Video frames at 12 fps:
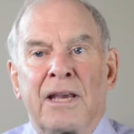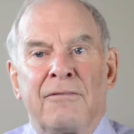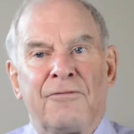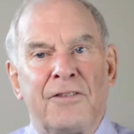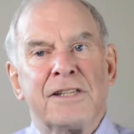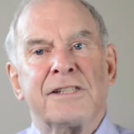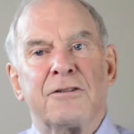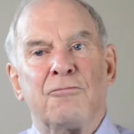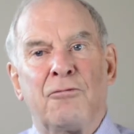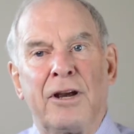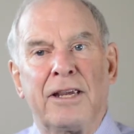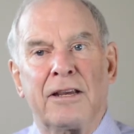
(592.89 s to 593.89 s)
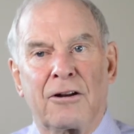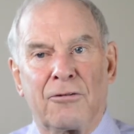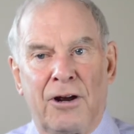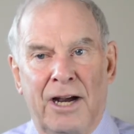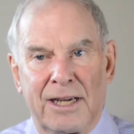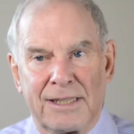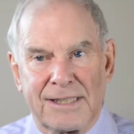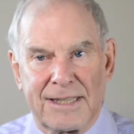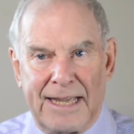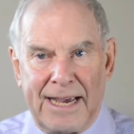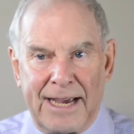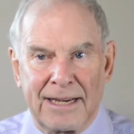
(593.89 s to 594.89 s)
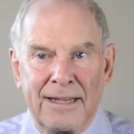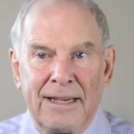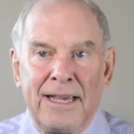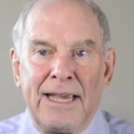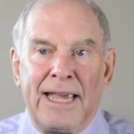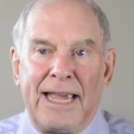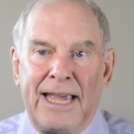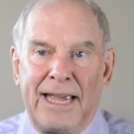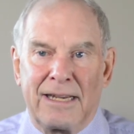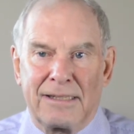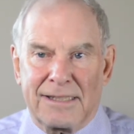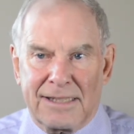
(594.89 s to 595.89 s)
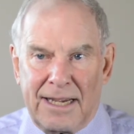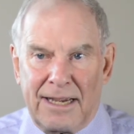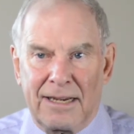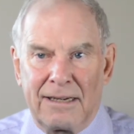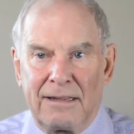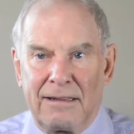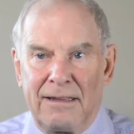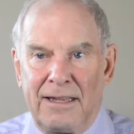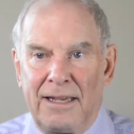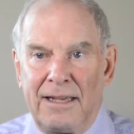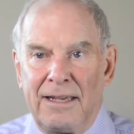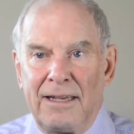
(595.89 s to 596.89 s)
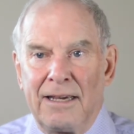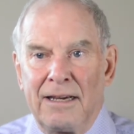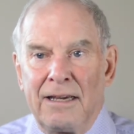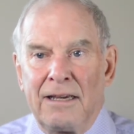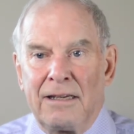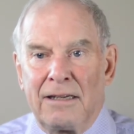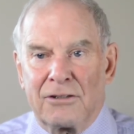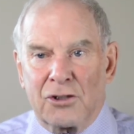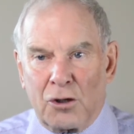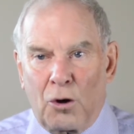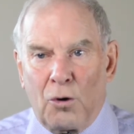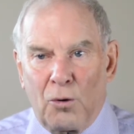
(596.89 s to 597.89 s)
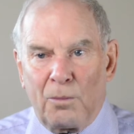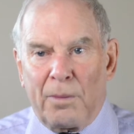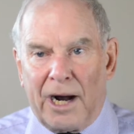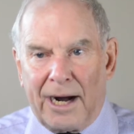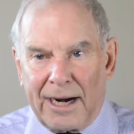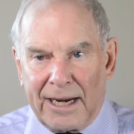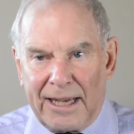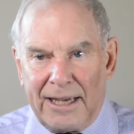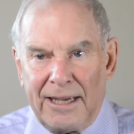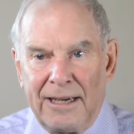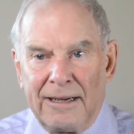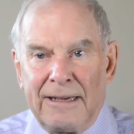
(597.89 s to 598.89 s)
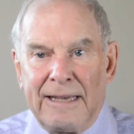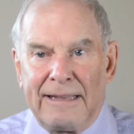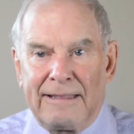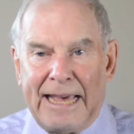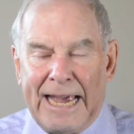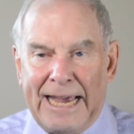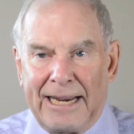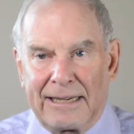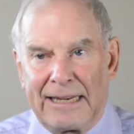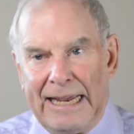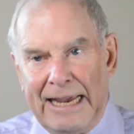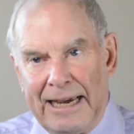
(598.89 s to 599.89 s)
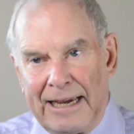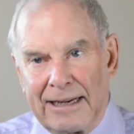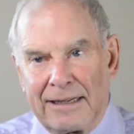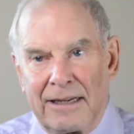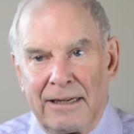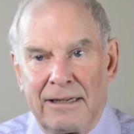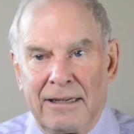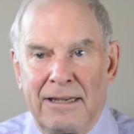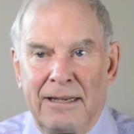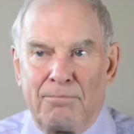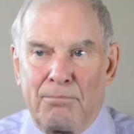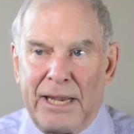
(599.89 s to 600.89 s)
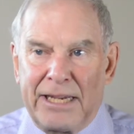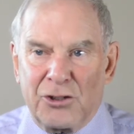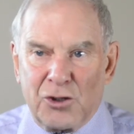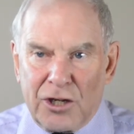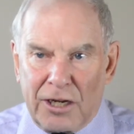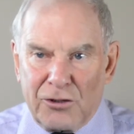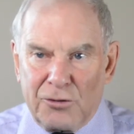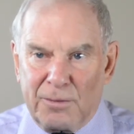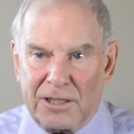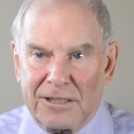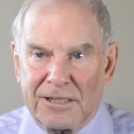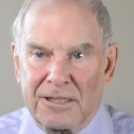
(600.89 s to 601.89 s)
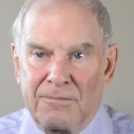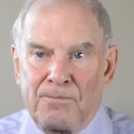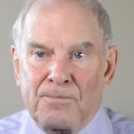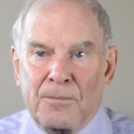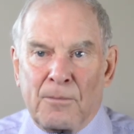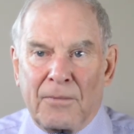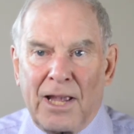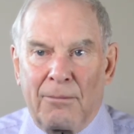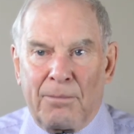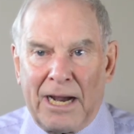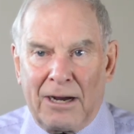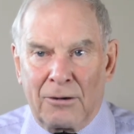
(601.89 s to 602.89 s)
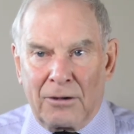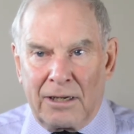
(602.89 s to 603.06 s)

FINSA regularized that and said the sole body that can make judgments about